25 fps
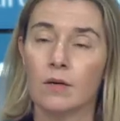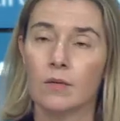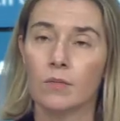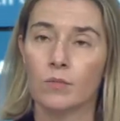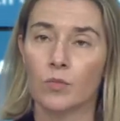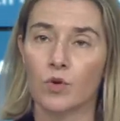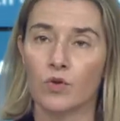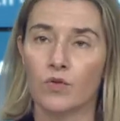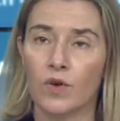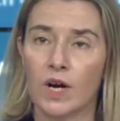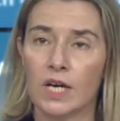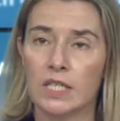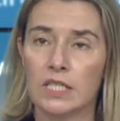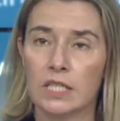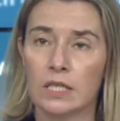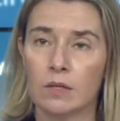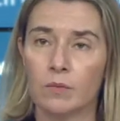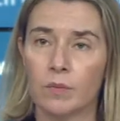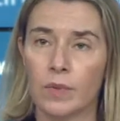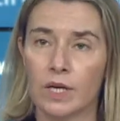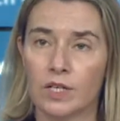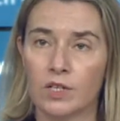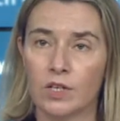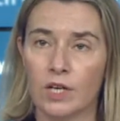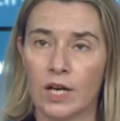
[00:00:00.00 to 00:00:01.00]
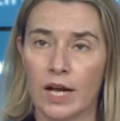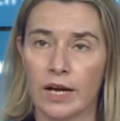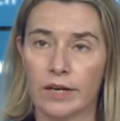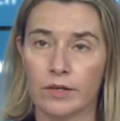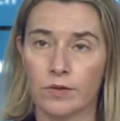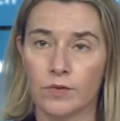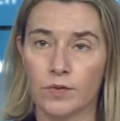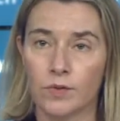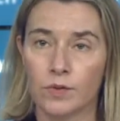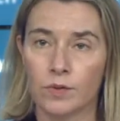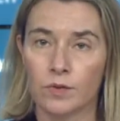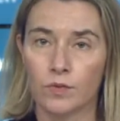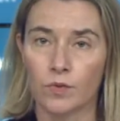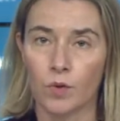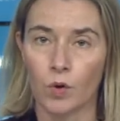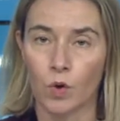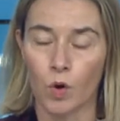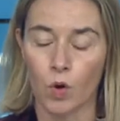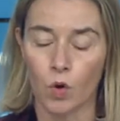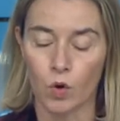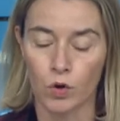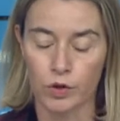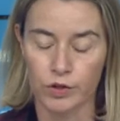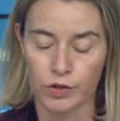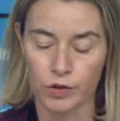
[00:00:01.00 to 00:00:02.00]
providing a better life for
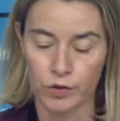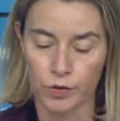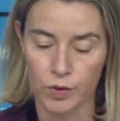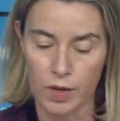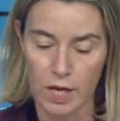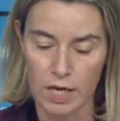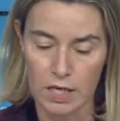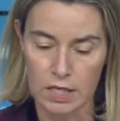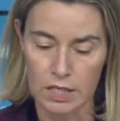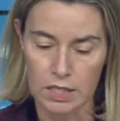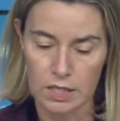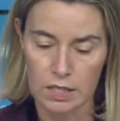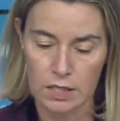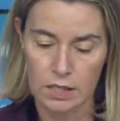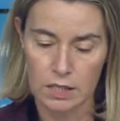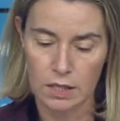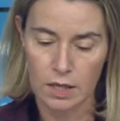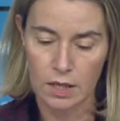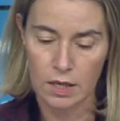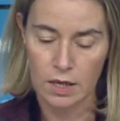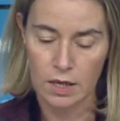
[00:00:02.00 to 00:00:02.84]
all Ukrainians.